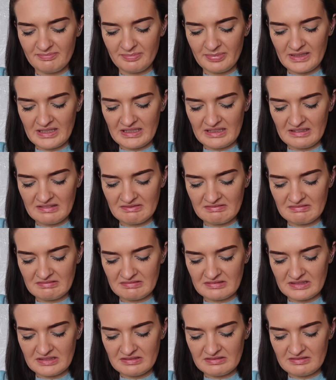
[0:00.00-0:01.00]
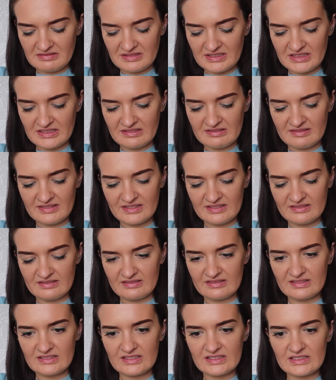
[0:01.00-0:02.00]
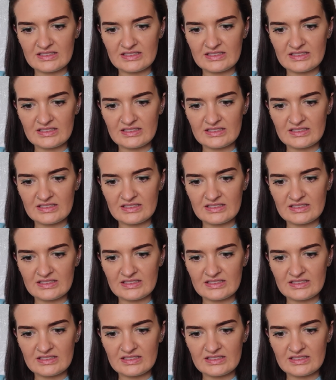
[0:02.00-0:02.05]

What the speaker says: powdery highlight.